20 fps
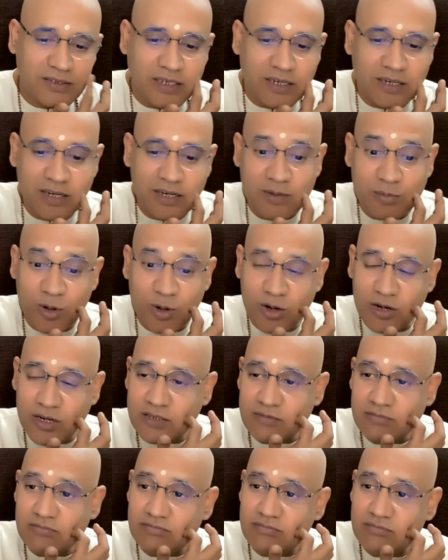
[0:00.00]
Sunday
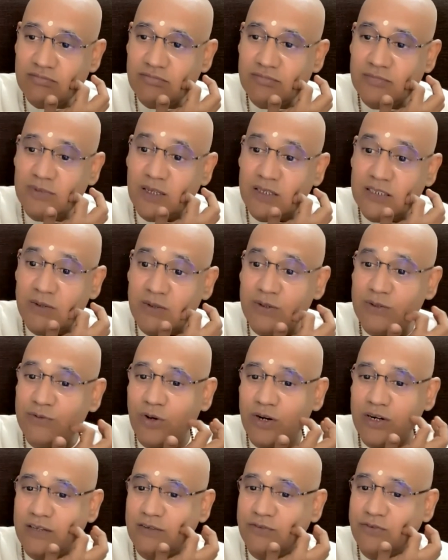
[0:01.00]
morning,
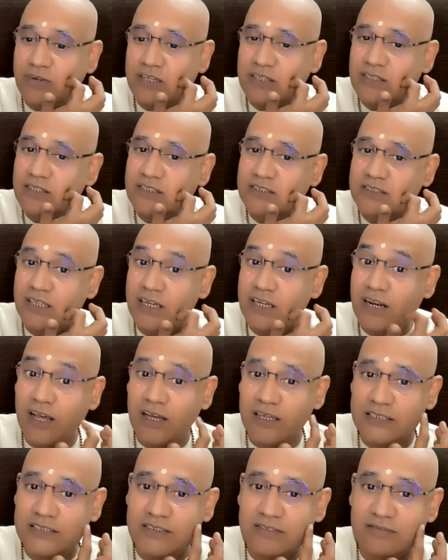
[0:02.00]
7:45 is the
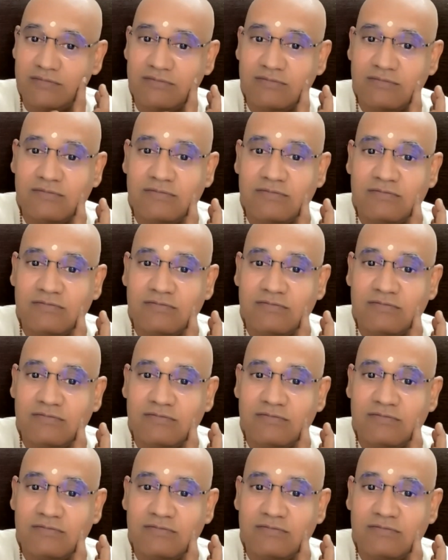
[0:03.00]
class.